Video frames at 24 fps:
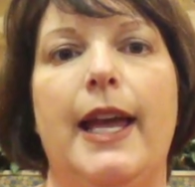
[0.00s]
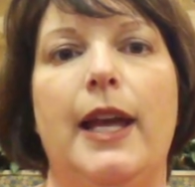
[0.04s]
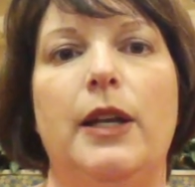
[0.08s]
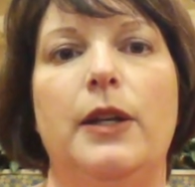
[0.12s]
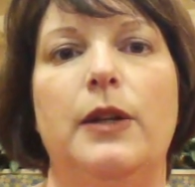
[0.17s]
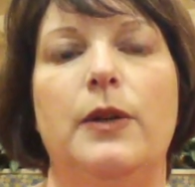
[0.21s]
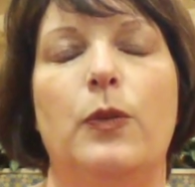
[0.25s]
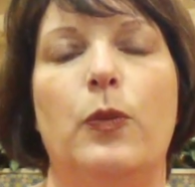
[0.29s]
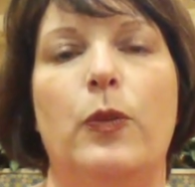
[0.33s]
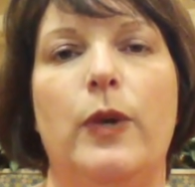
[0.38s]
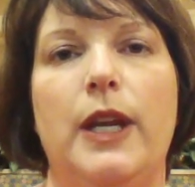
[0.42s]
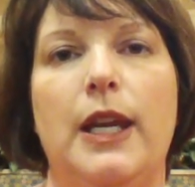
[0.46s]

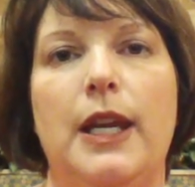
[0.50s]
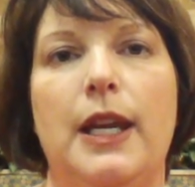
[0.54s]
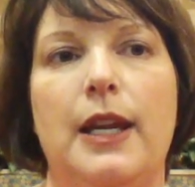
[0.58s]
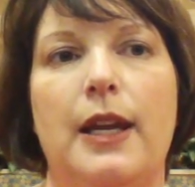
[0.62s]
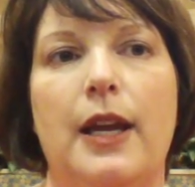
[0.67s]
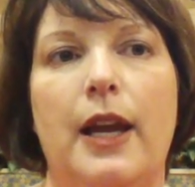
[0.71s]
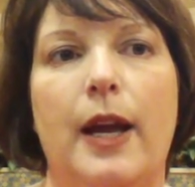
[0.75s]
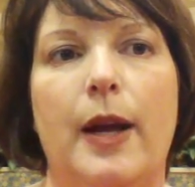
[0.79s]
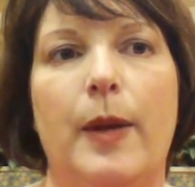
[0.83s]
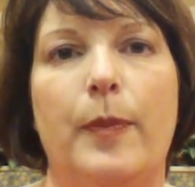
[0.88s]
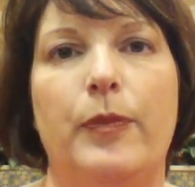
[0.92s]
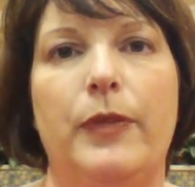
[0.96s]
And
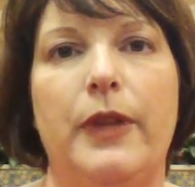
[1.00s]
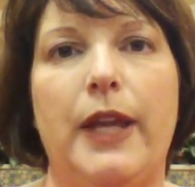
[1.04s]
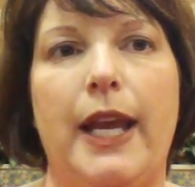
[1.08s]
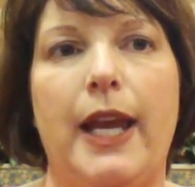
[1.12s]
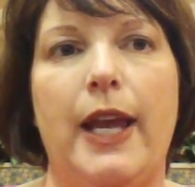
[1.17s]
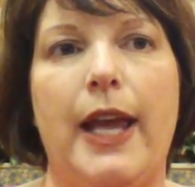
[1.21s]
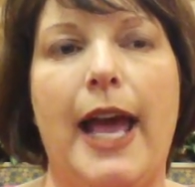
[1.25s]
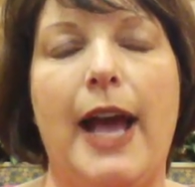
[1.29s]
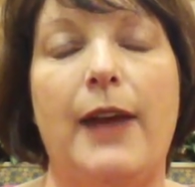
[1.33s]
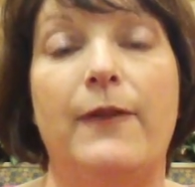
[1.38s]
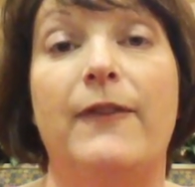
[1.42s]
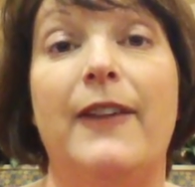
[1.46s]

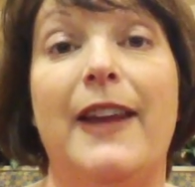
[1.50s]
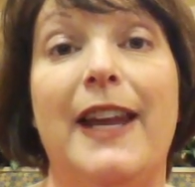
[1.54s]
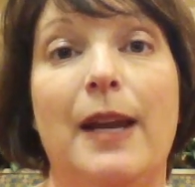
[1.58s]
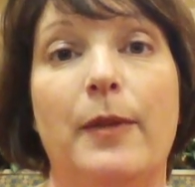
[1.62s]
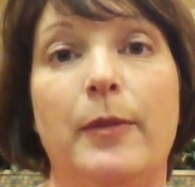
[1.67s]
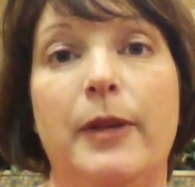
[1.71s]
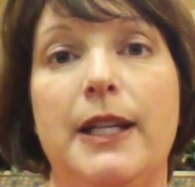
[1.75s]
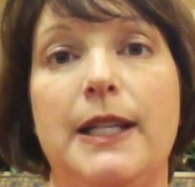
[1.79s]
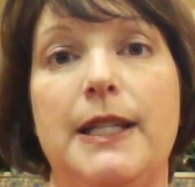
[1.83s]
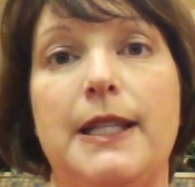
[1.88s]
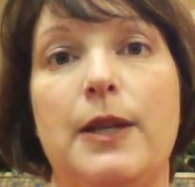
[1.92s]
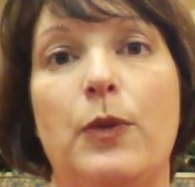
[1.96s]
they had
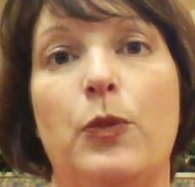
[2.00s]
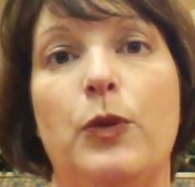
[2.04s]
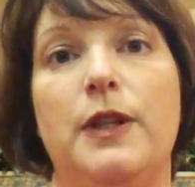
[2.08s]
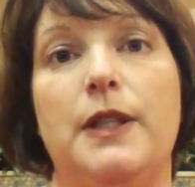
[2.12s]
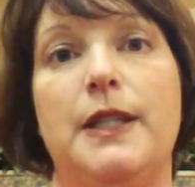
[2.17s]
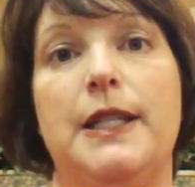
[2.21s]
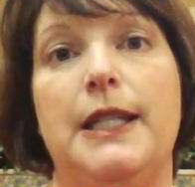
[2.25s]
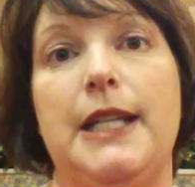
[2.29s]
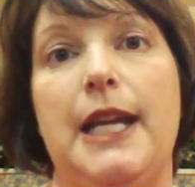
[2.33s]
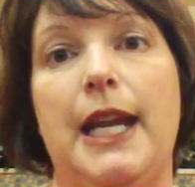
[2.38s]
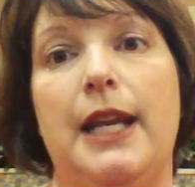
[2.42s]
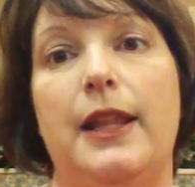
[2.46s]
families
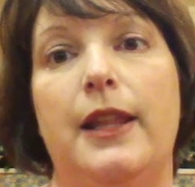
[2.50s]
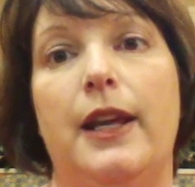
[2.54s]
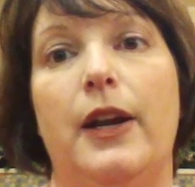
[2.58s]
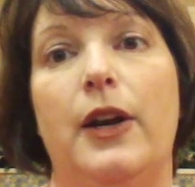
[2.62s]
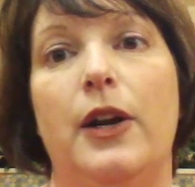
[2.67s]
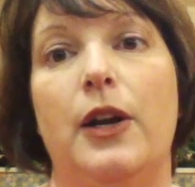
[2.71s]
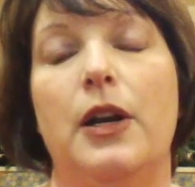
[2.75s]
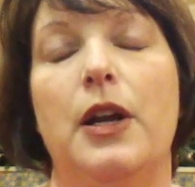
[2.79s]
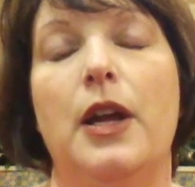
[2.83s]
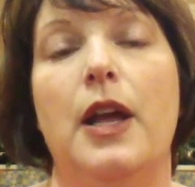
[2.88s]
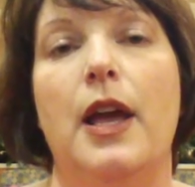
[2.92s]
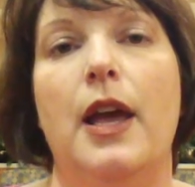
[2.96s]
that would stay
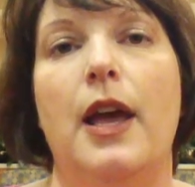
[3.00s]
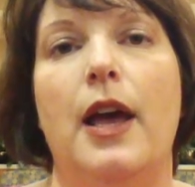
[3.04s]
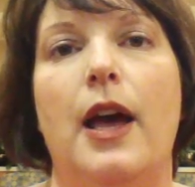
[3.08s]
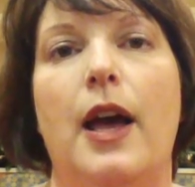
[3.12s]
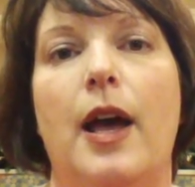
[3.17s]
there.